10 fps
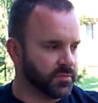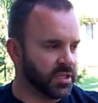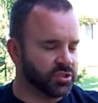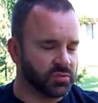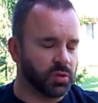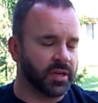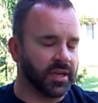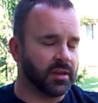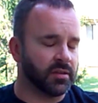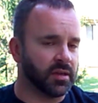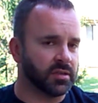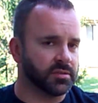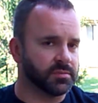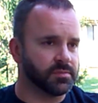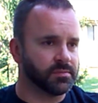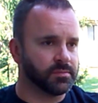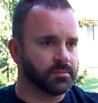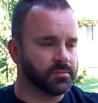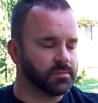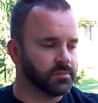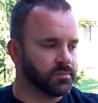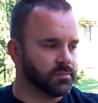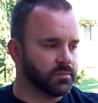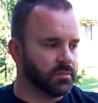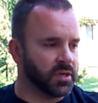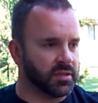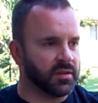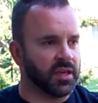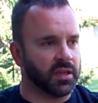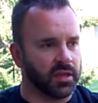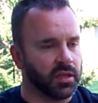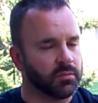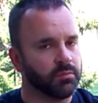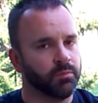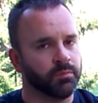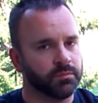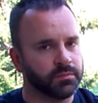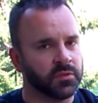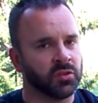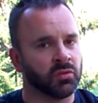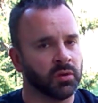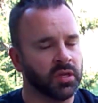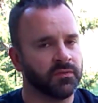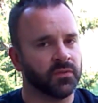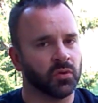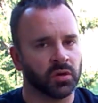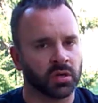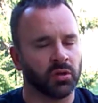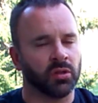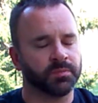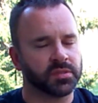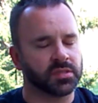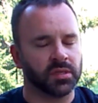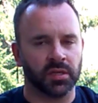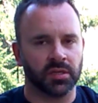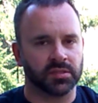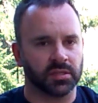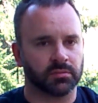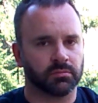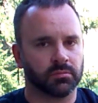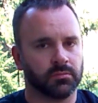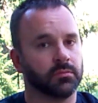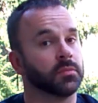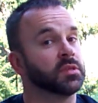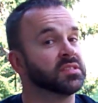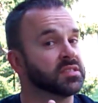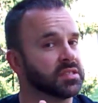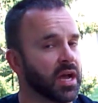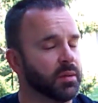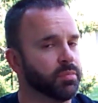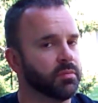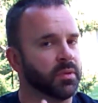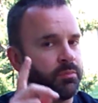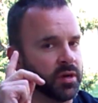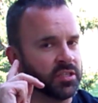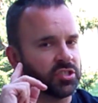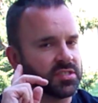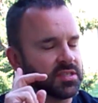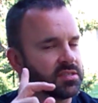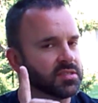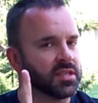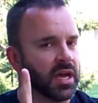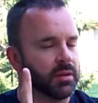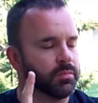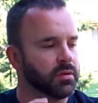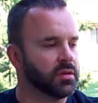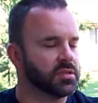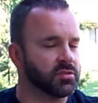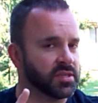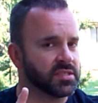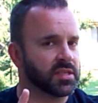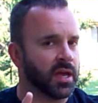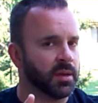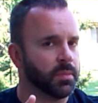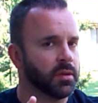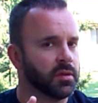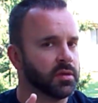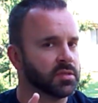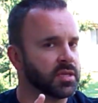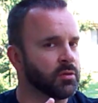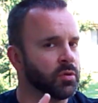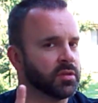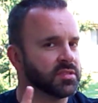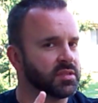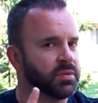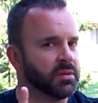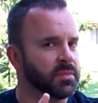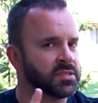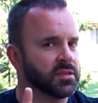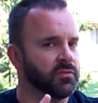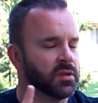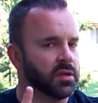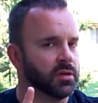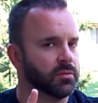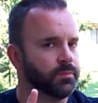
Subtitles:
I just want to get it done. I take like 3-4 gulps and then it's like, stop. My brain just says stop. So I stop. Because I don't want this to be a messy video.